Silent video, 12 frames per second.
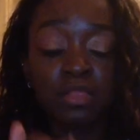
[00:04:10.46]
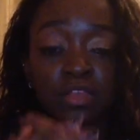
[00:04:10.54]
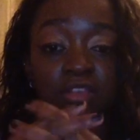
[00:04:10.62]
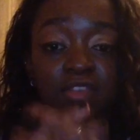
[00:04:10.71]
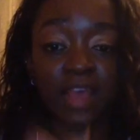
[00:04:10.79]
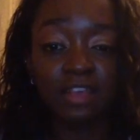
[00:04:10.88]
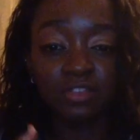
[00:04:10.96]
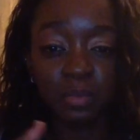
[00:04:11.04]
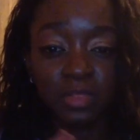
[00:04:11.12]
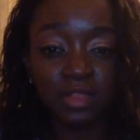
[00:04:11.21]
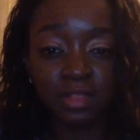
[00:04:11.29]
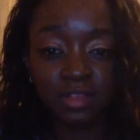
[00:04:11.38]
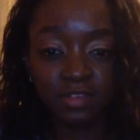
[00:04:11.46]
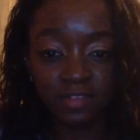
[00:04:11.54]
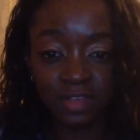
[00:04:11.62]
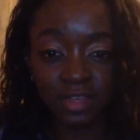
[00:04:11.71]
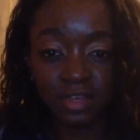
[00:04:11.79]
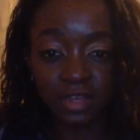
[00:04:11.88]
the text within the
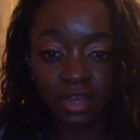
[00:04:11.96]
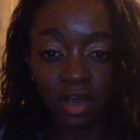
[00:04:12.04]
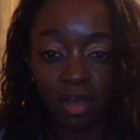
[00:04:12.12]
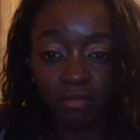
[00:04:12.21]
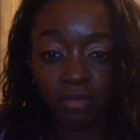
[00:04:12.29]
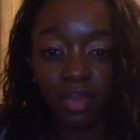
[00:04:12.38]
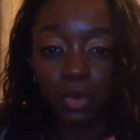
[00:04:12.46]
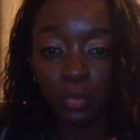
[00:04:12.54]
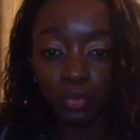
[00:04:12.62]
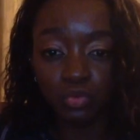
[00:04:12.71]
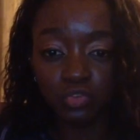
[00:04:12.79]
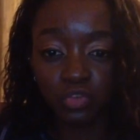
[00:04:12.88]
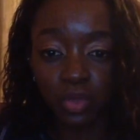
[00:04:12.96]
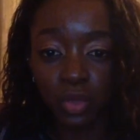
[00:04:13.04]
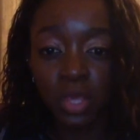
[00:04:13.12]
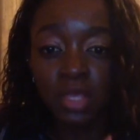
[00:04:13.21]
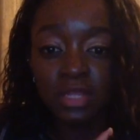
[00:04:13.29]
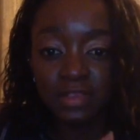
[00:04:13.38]
CD cover, it
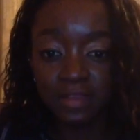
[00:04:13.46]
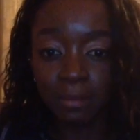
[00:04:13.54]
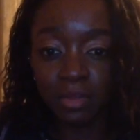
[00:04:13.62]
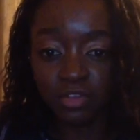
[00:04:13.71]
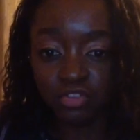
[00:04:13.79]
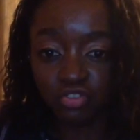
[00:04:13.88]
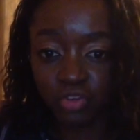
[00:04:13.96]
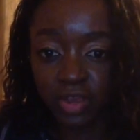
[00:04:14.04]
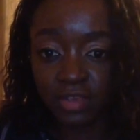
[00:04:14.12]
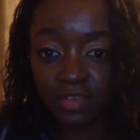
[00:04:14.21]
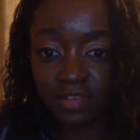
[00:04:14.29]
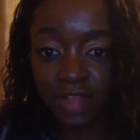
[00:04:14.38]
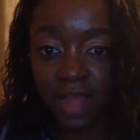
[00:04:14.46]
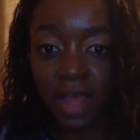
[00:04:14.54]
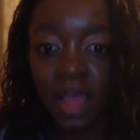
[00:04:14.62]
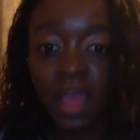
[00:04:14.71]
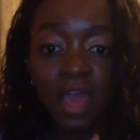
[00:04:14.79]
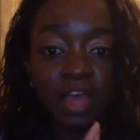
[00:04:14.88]
also demonstrates
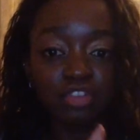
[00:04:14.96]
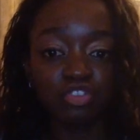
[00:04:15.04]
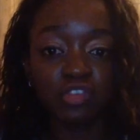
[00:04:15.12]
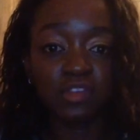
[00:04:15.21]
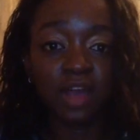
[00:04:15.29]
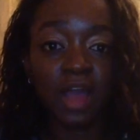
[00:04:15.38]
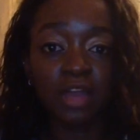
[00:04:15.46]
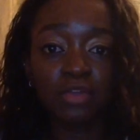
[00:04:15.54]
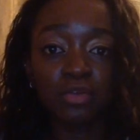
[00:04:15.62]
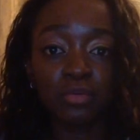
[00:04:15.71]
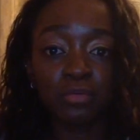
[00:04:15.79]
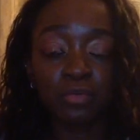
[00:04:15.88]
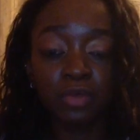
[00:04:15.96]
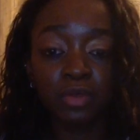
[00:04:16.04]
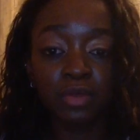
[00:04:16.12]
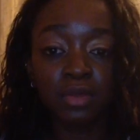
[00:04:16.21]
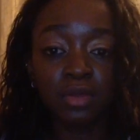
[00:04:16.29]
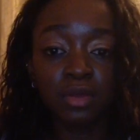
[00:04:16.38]
that, and she's kind of
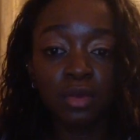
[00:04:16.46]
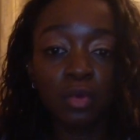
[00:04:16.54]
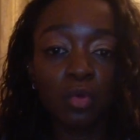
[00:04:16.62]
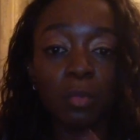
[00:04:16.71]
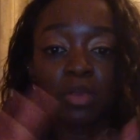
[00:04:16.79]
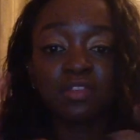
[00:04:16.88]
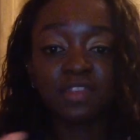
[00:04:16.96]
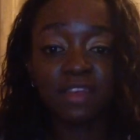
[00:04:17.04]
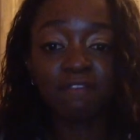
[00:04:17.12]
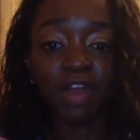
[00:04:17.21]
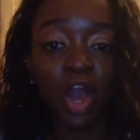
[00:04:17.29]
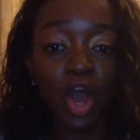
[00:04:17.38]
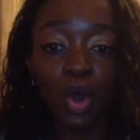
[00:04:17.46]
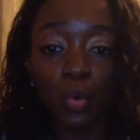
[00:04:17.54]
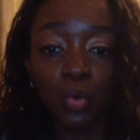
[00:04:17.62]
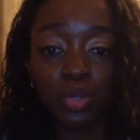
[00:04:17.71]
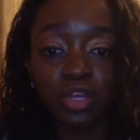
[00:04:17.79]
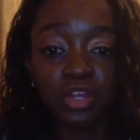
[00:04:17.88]
almost giving her
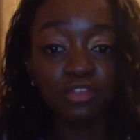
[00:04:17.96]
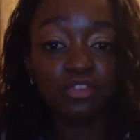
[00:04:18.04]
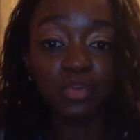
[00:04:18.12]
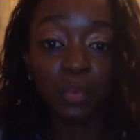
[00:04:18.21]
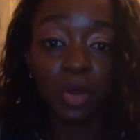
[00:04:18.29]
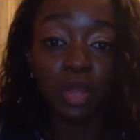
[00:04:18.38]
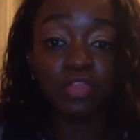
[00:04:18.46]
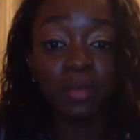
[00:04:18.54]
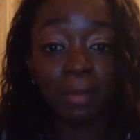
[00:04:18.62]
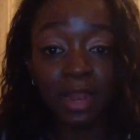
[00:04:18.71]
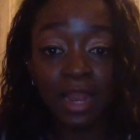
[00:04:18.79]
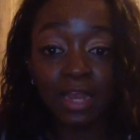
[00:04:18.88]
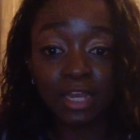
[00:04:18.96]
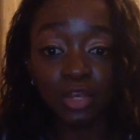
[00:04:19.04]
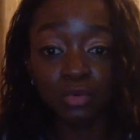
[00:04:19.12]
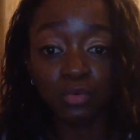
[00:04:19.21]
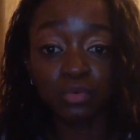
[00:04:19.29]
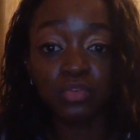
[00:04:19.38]
audience, who are the
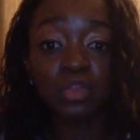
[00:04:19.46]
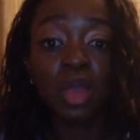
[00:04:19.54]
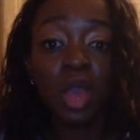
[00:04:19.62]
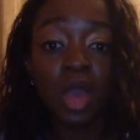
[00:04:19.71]
millennials,